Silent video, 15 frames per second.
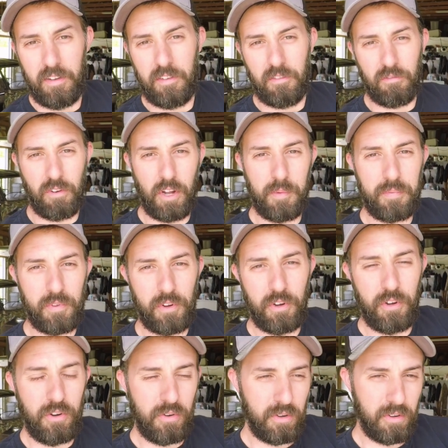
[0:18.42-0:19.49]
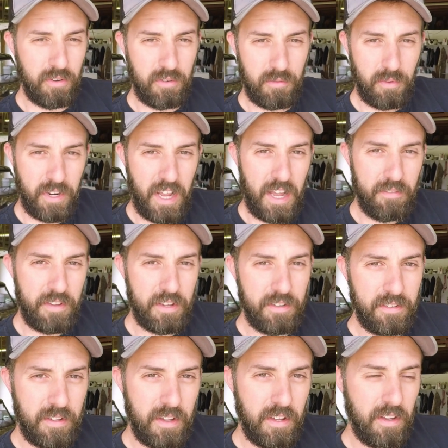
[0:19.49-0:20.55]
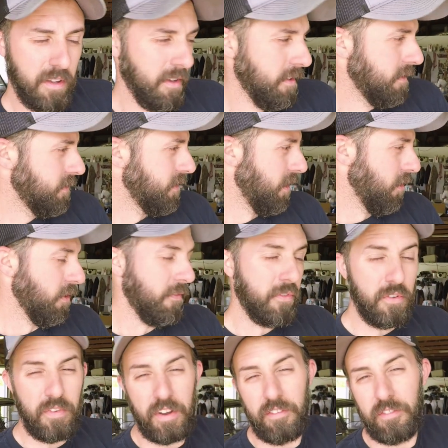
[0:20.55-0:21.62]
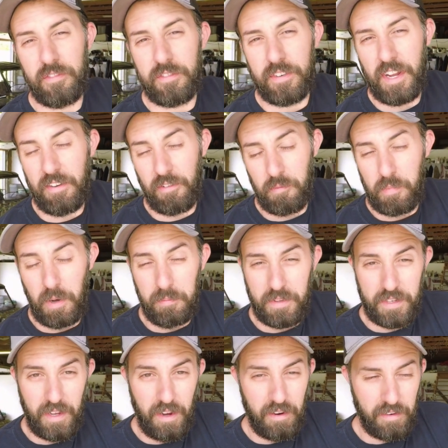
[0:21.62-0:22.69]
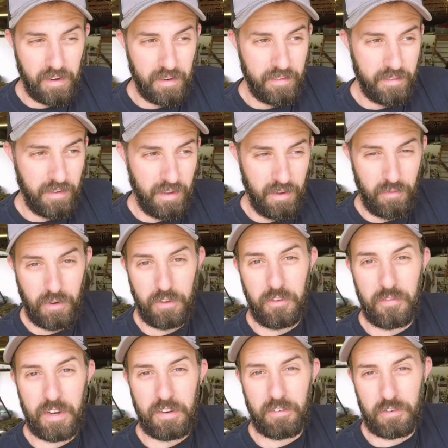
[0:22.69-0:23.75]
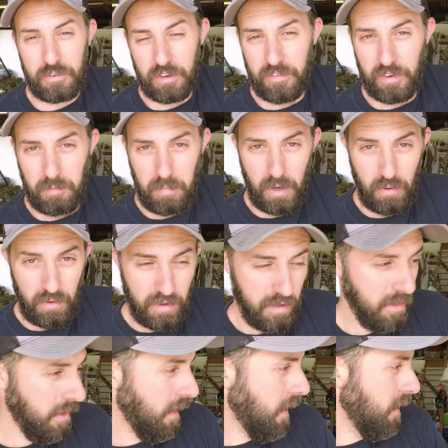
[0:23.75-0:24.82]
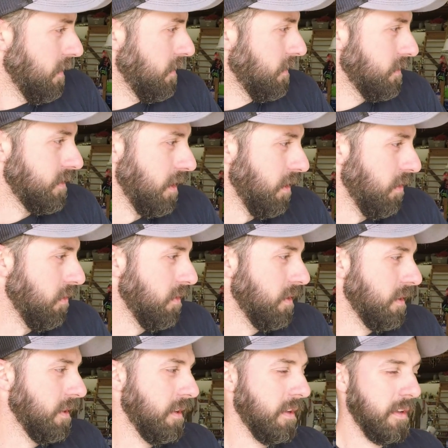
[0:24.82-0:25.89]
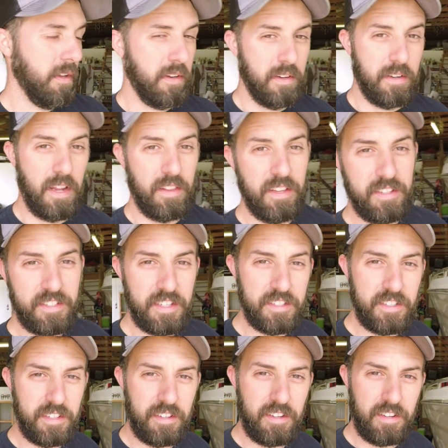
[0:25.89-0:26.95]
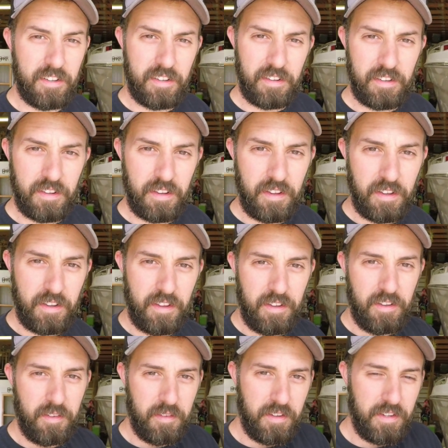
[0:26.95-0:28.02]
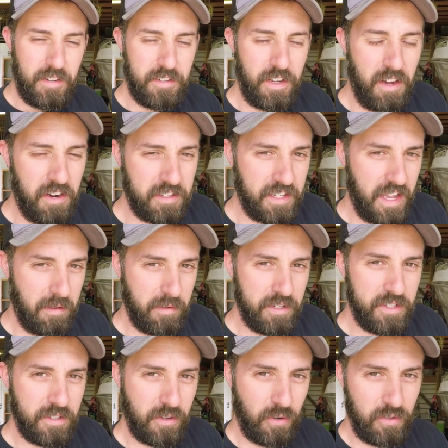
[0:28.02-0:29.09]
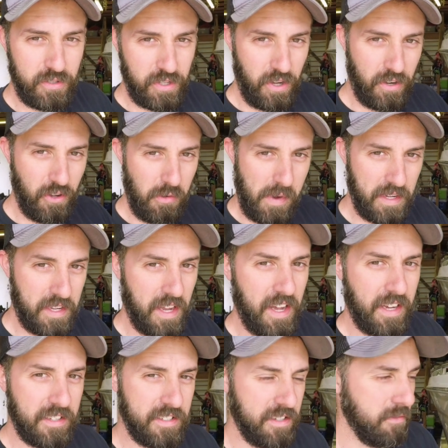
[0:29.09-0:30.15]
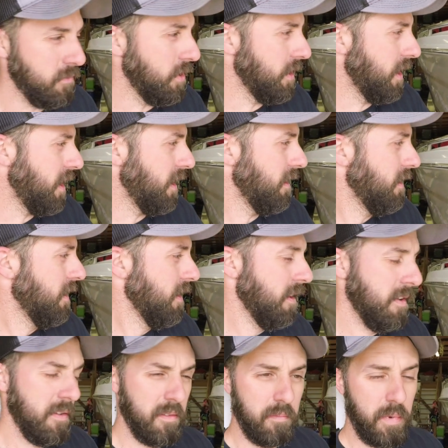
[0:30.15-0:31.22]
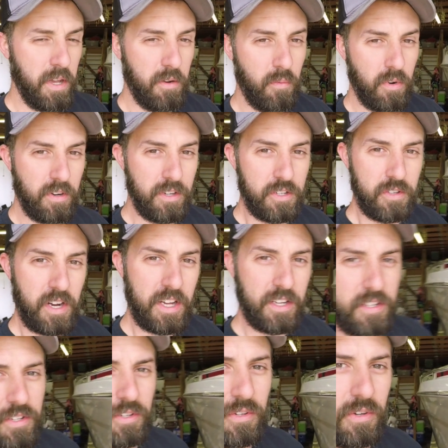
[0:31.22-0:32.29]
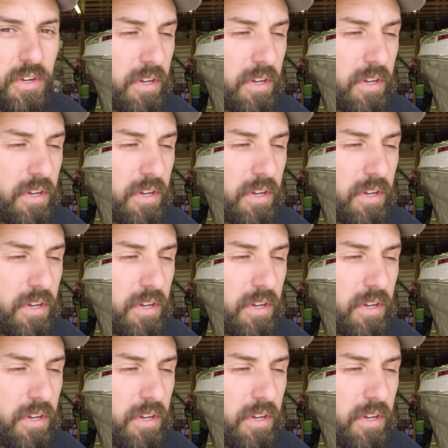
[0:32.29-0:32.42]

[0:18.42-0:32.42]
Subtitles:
rubbed through or what have you. So if you've never bumped a dock, well, you've never driven a boat. So now this isn't dock damage. Of course, y'all know about the accident and whatnot, but we're going to try to